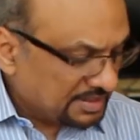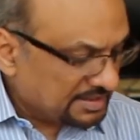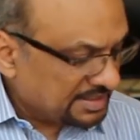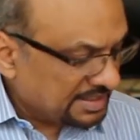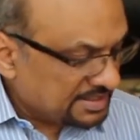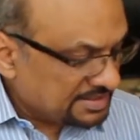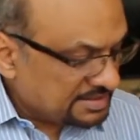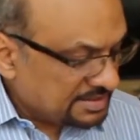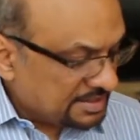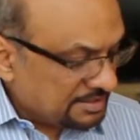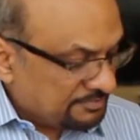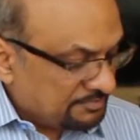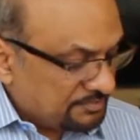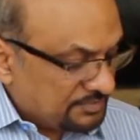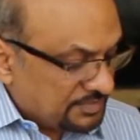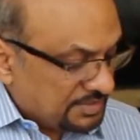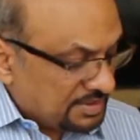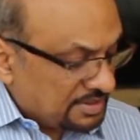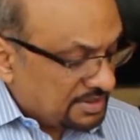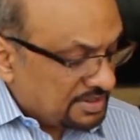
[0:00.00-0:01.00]
There is
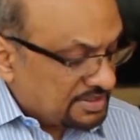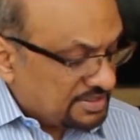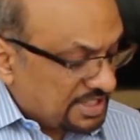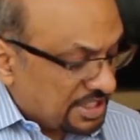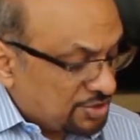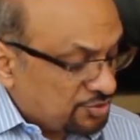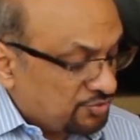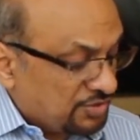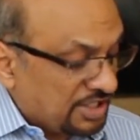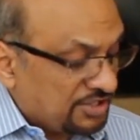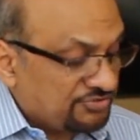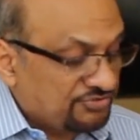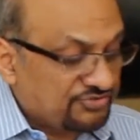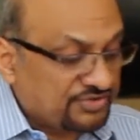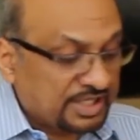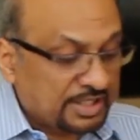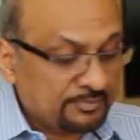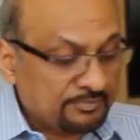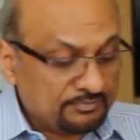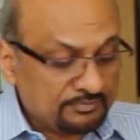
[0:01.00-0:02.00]
a set square
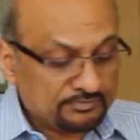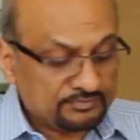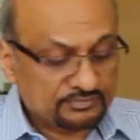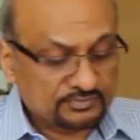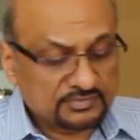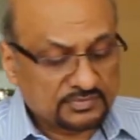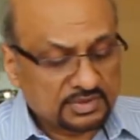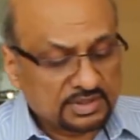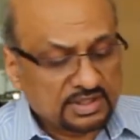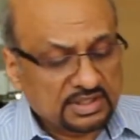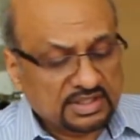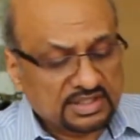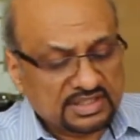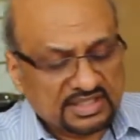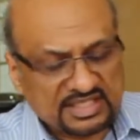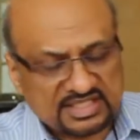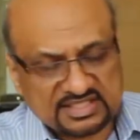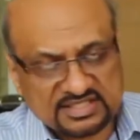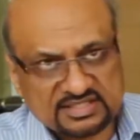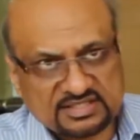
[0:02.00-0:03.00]
frame.
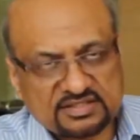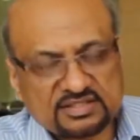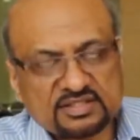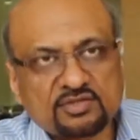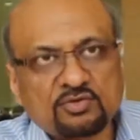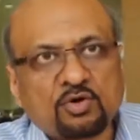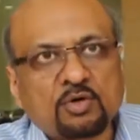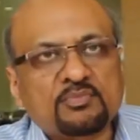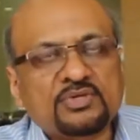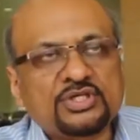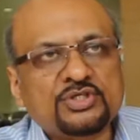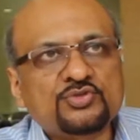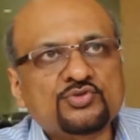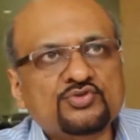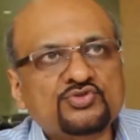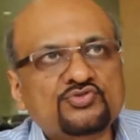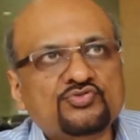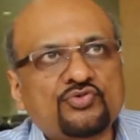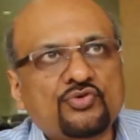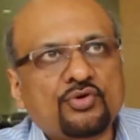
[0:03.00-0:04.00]
It is normally
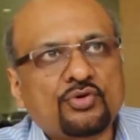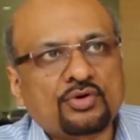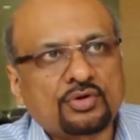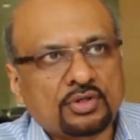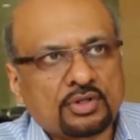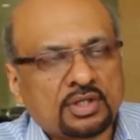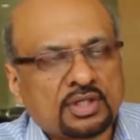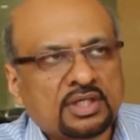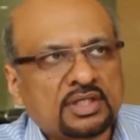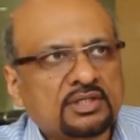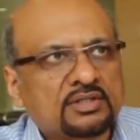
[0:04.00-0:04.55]
used for